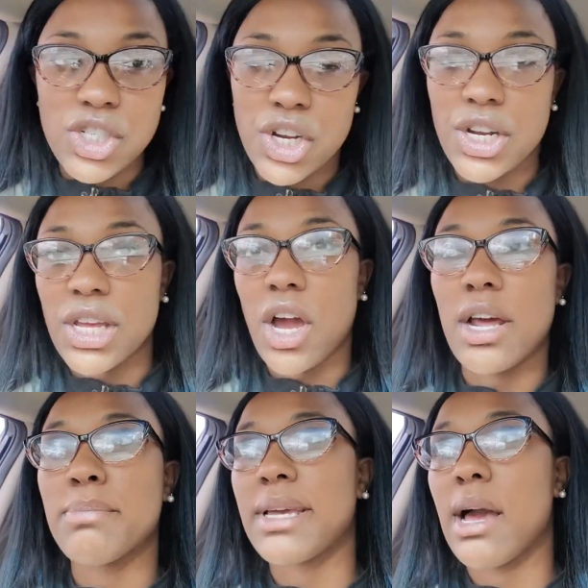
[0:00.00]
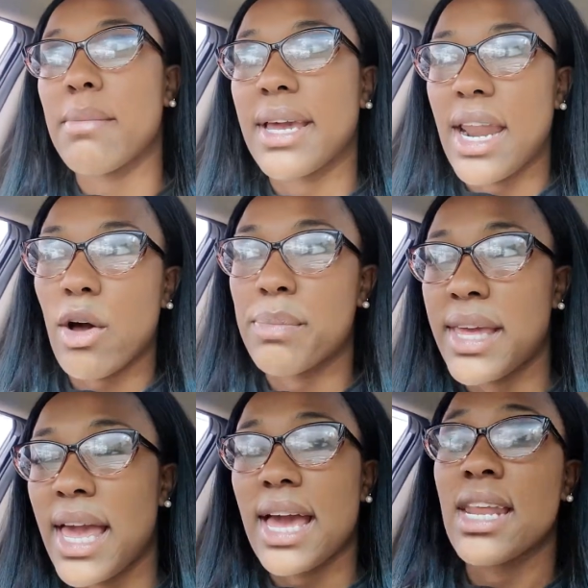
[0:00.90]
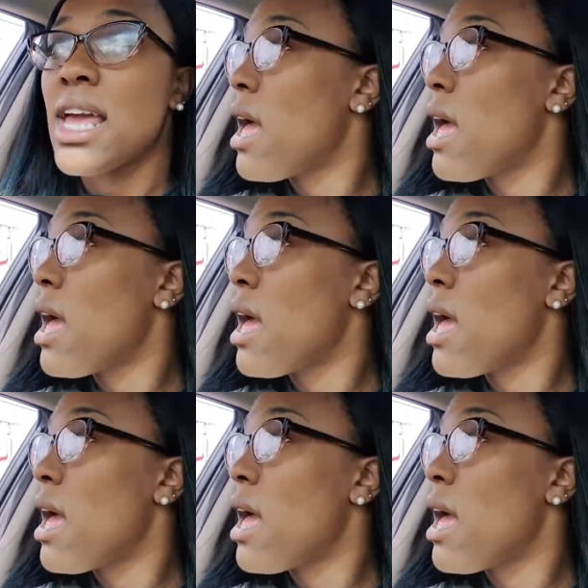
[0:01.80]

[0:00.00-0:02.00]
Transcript: journey on becoming an LPN.